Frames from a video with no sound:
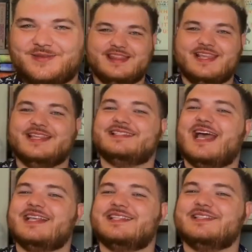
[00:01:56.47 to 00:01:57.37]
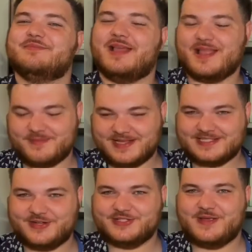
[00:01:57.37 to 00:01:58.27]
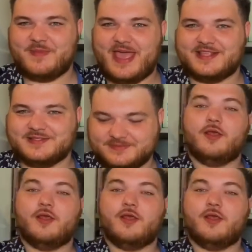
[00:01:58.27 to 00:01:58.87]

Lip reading: The Assassin's Blade by Sarah J. Maas.